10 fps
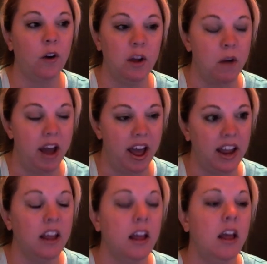way
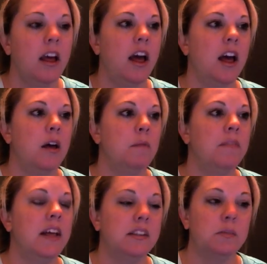
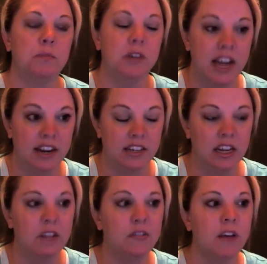that's
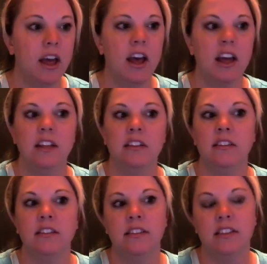productive.
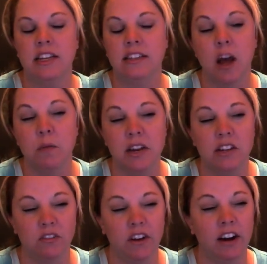These companies
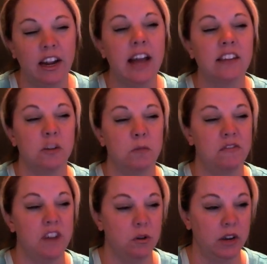are very customer
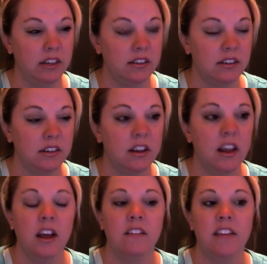focused.
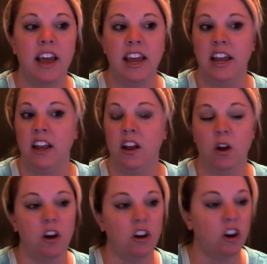They
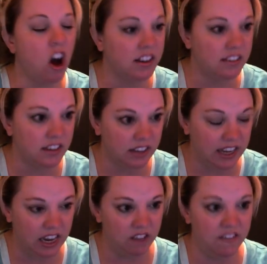constantly
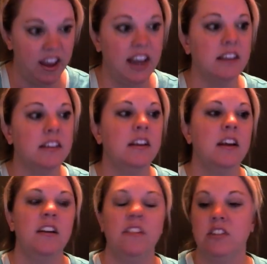innovate.
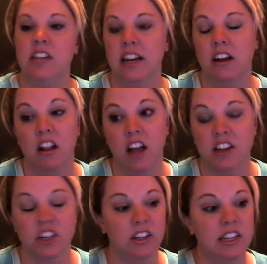They're
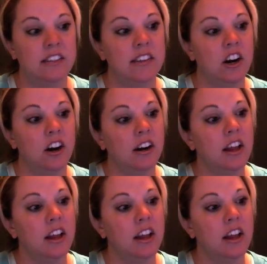technologically centered,